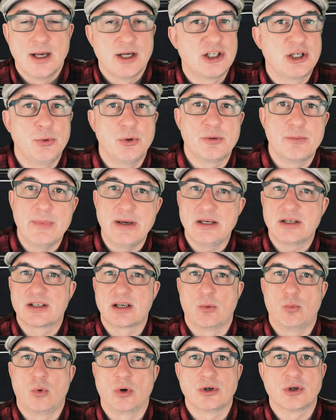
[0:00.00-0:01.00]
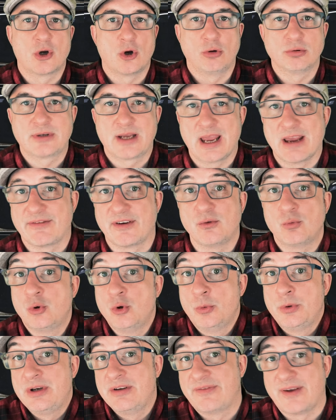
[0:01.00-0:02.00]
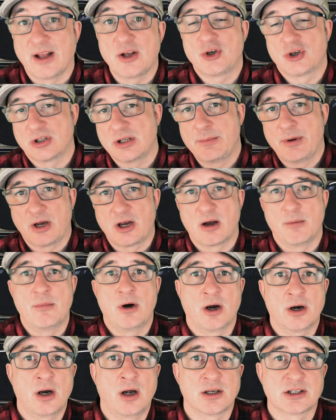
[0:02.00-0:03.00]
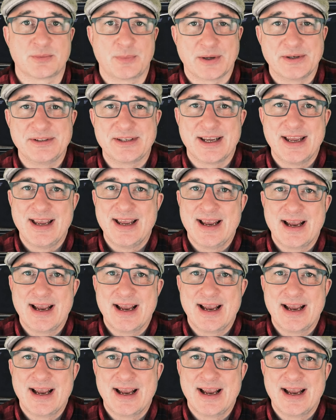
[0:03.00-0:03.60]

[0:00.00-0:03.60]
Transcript: She would meet someone called Kevin who would eventually become her husband,